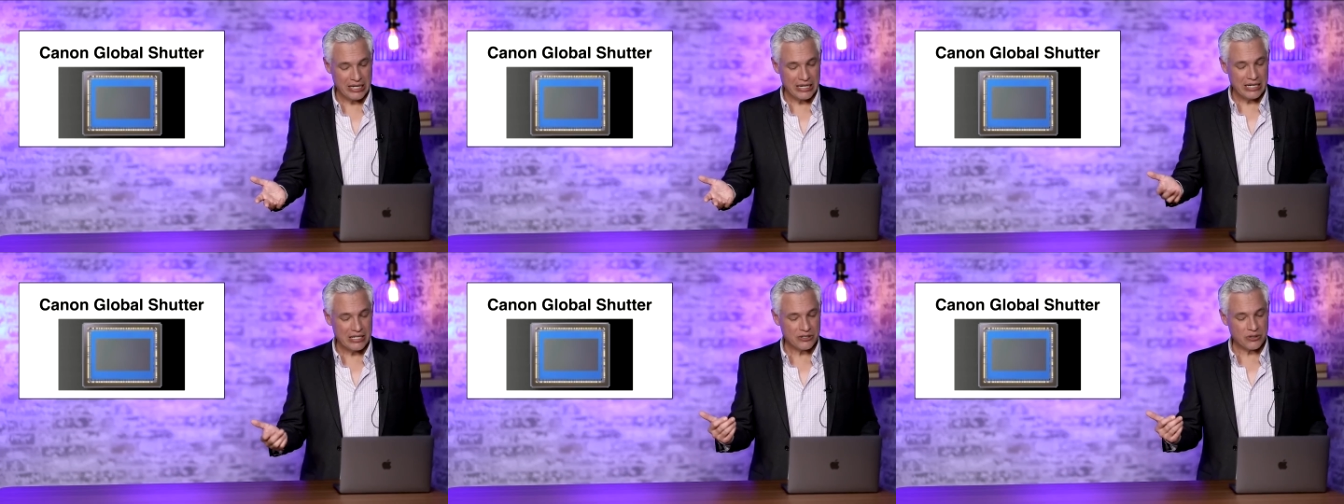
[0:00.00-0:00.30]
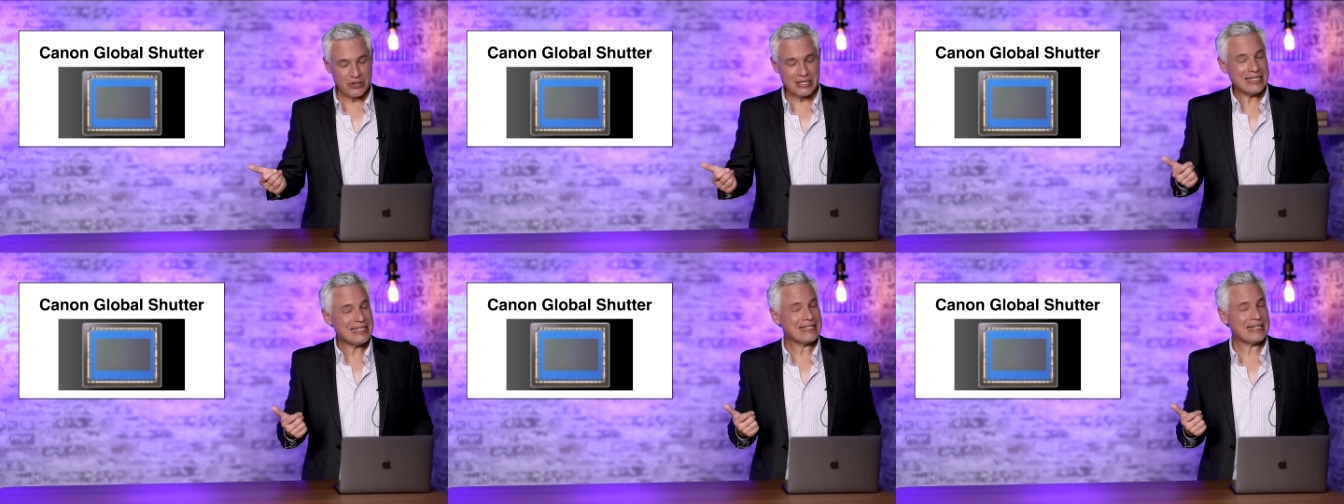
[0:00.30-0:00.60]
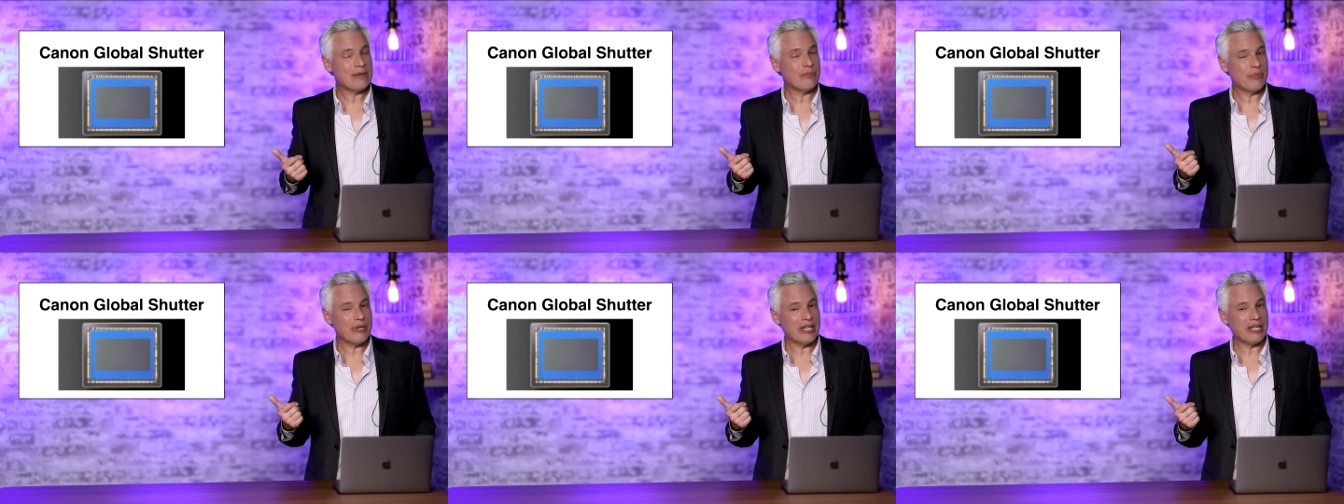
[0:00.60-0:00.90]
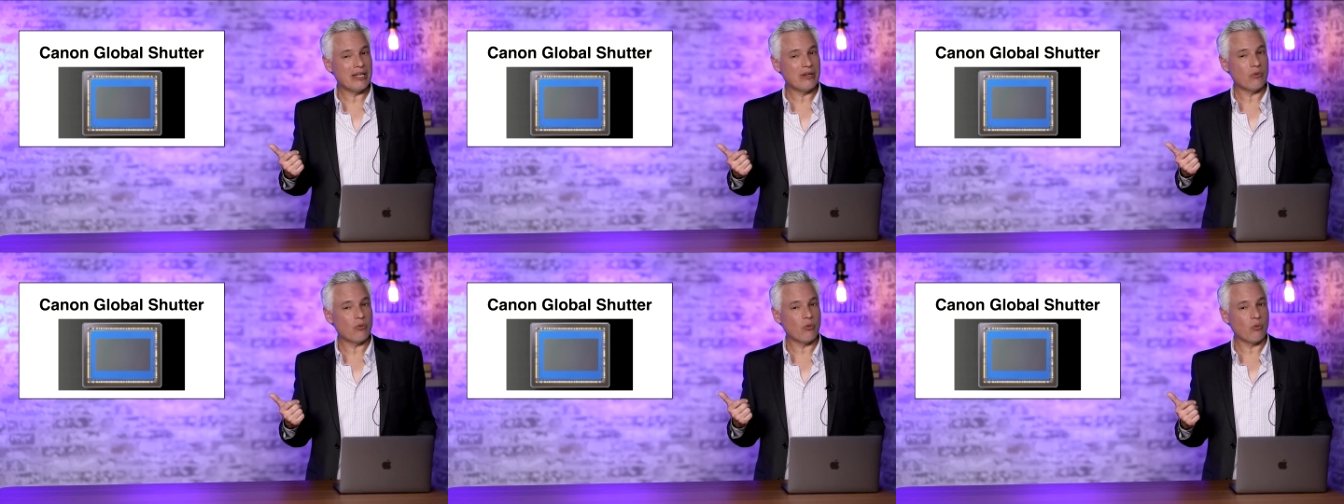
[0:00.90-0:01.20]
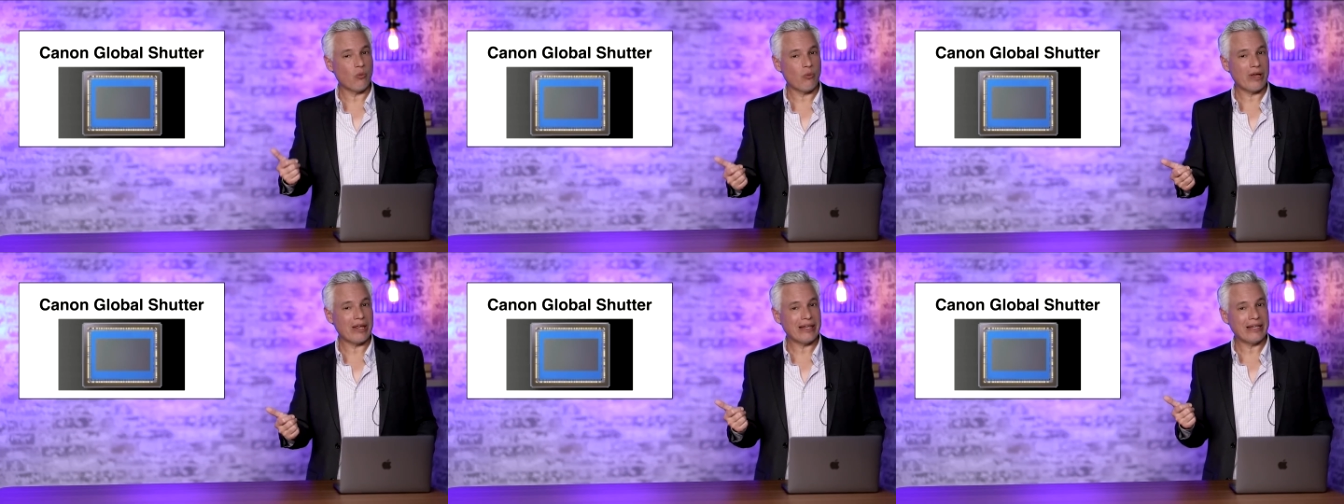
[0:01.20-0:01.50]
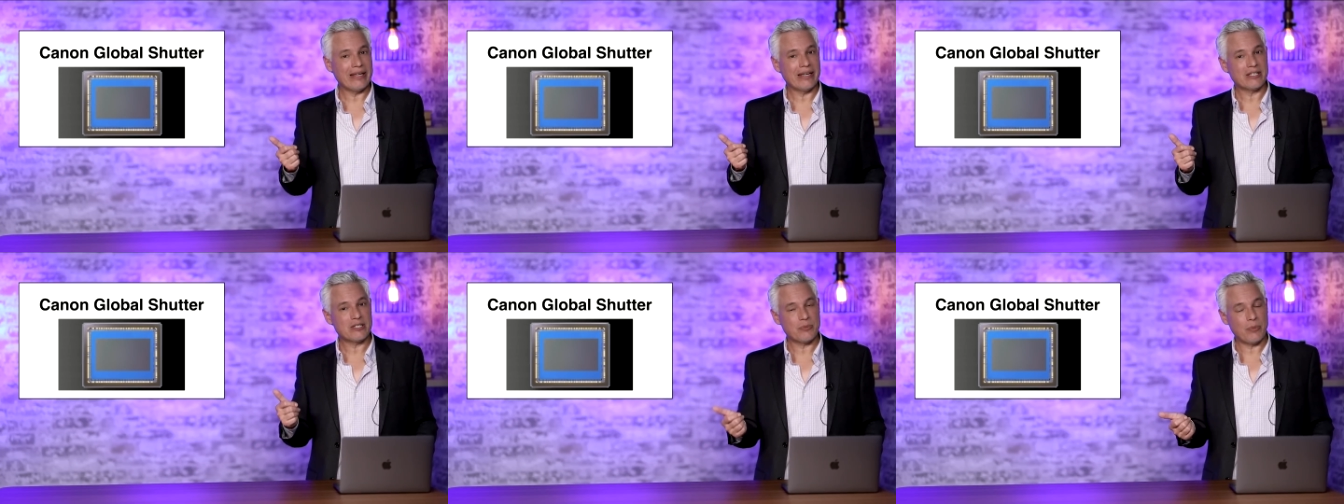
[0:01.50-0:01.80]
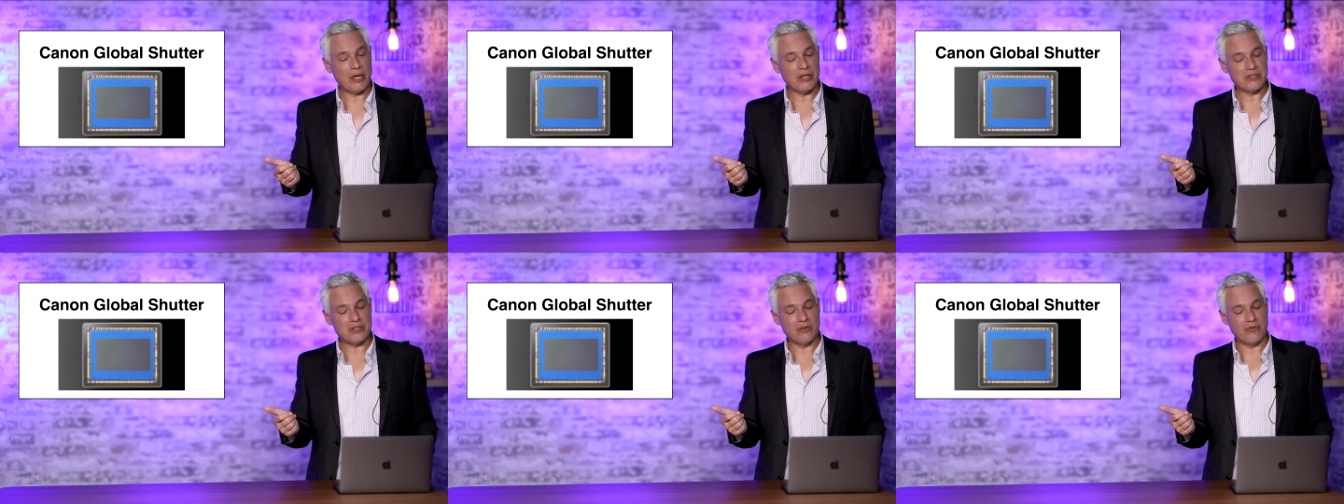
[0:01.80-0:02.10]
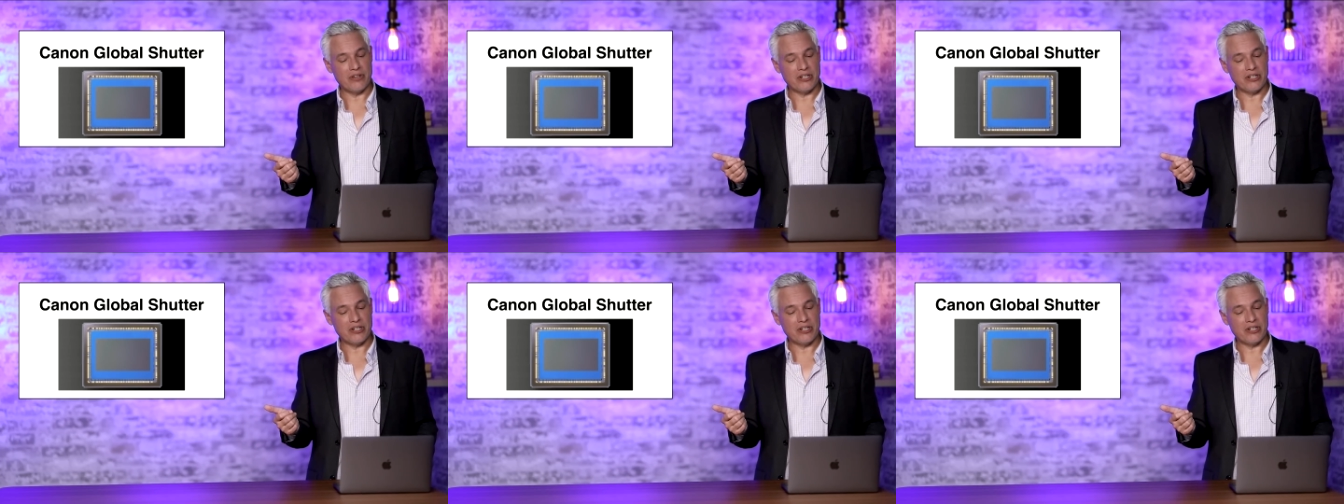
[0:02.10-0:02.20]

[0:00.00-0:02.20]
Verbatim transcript: So these can be really expensive,